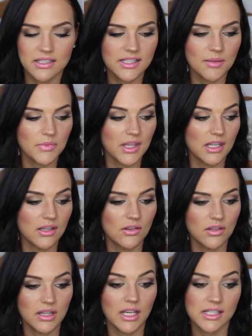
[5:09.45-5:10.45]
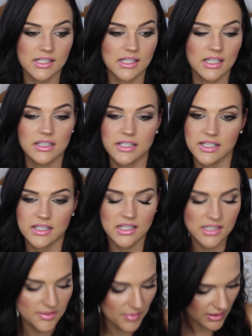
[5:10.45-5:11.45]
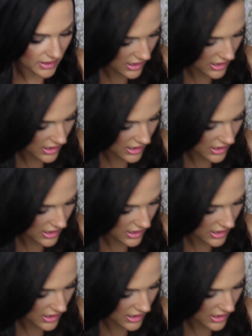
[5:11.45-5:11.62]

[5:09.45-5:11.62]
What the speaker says: something nice. It does smell